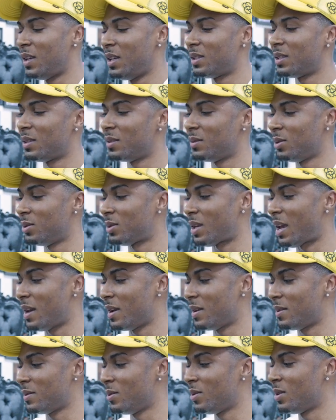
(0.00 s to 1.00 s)
Visa,
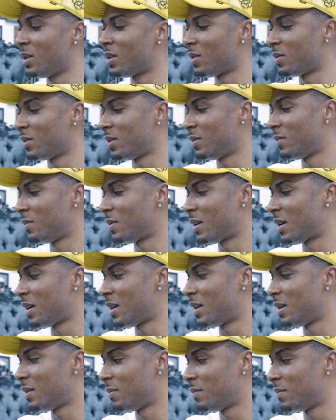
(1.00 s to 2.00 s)
you get on
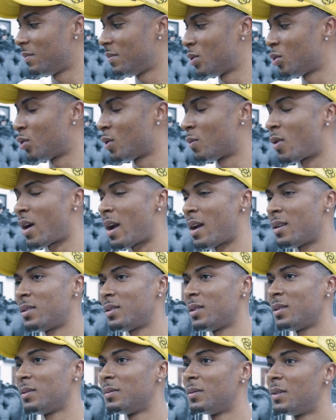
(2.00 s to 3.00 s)
the Tor
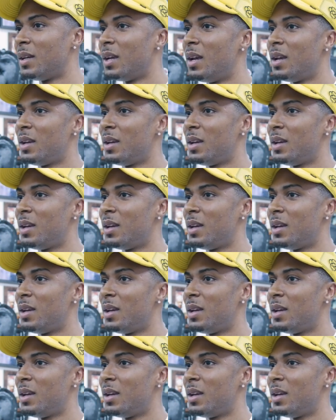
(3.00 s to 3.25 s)
browser.